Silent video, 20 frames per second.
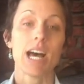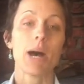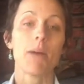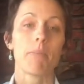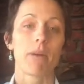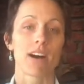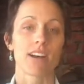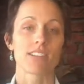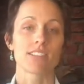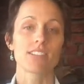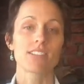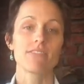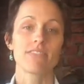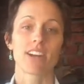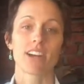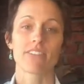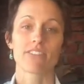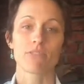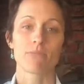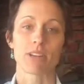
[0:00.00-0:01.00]
Positive
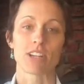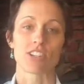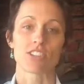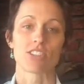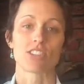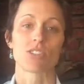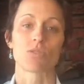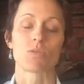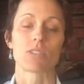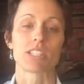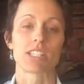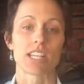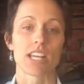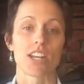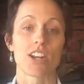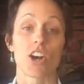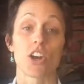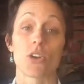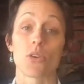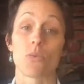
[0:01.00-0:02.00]
affirmations, when said
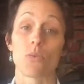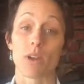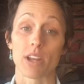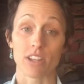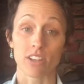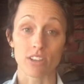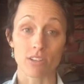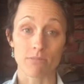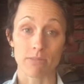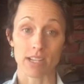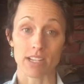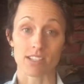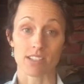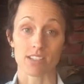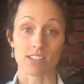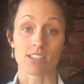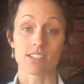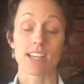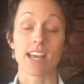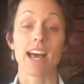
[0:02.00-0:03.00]
on a regular
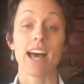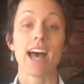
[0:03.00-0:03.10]
basis,